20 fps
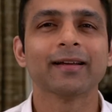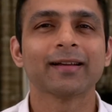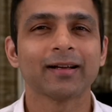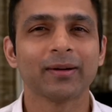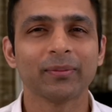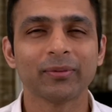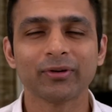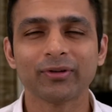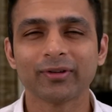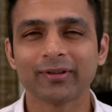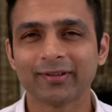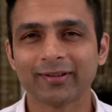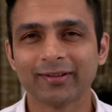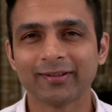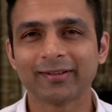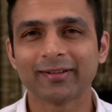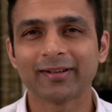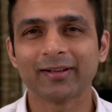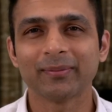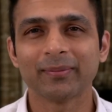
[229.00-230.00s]
Coming to the
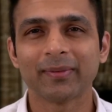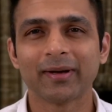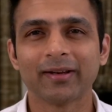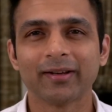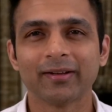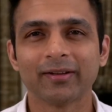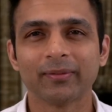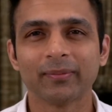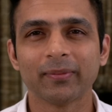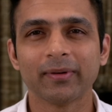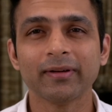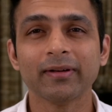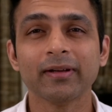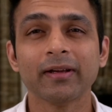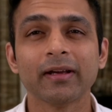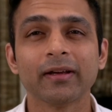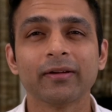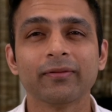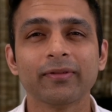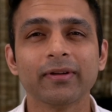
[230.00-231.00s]
surgical management,
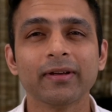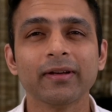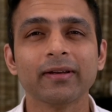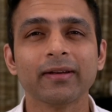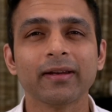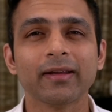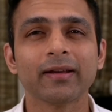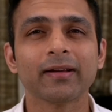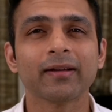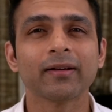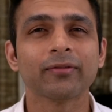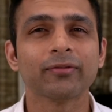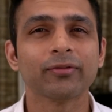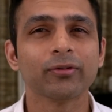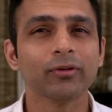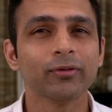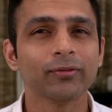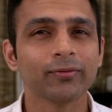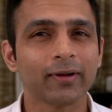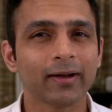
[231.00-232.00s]
we take a
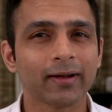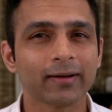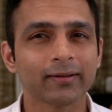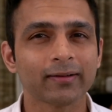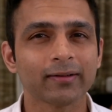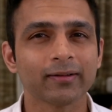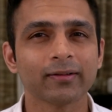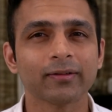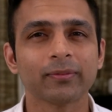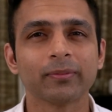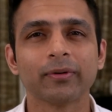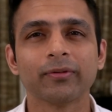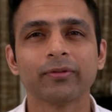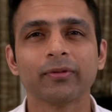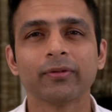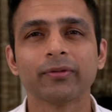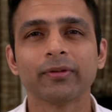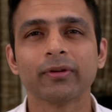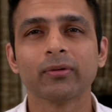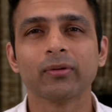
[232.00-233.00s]
few factors
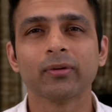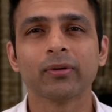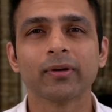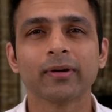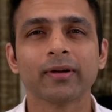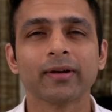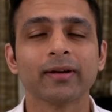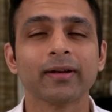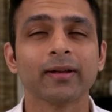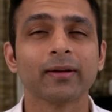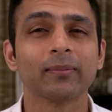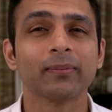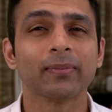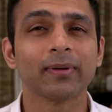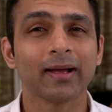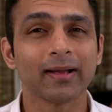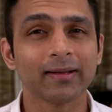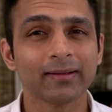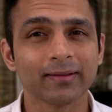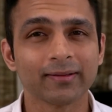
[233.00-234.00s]
before we go ahead and
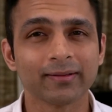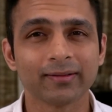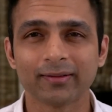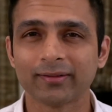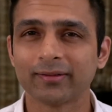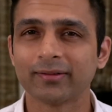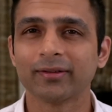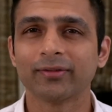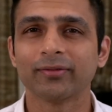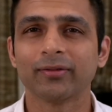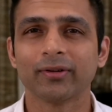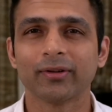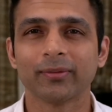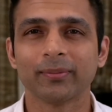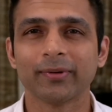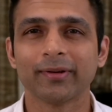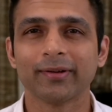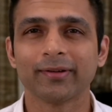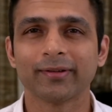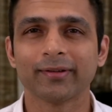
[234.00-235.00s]
plan the surgery for the
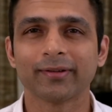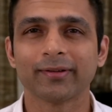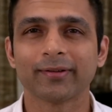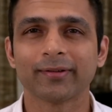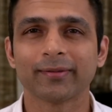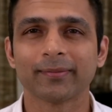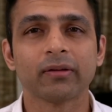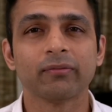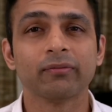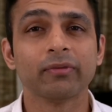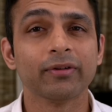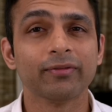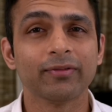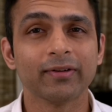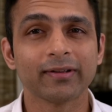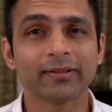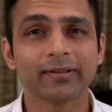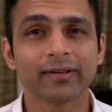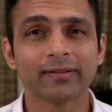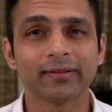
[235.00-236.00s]
patient we
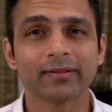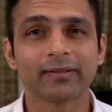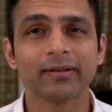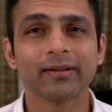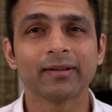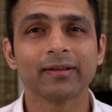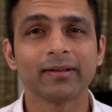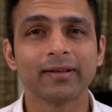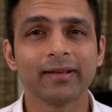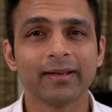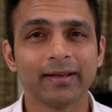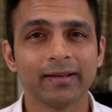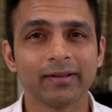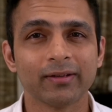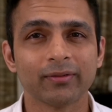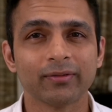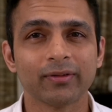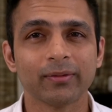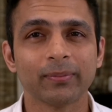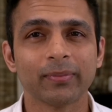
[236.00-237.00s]
first consider the age
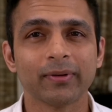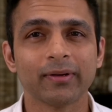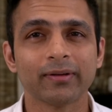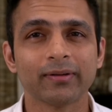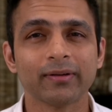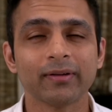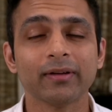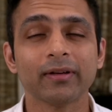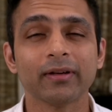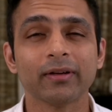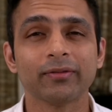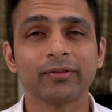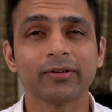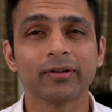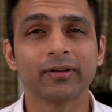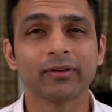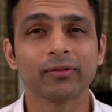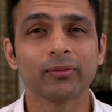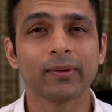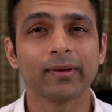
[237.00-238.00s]
of the patient if she
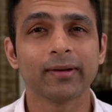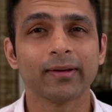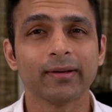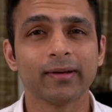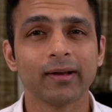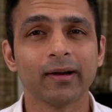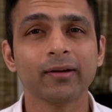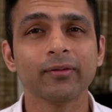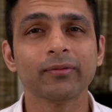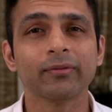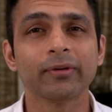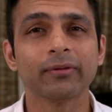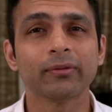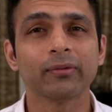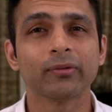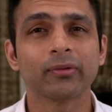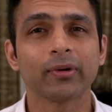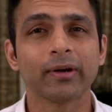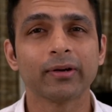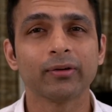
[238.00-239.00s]
is very young we
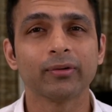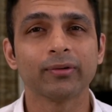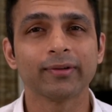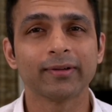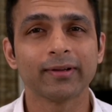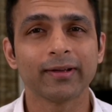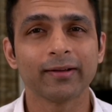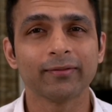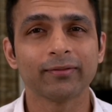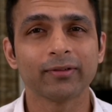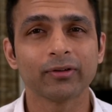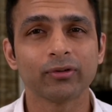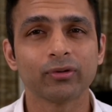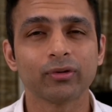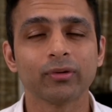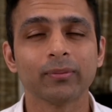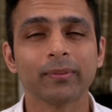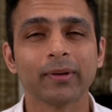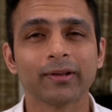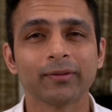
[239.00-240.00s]
would try to save the
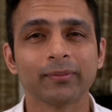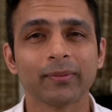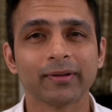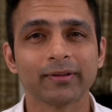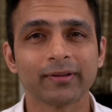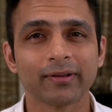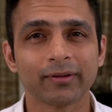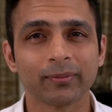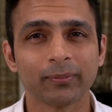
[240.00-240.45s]
tube as much as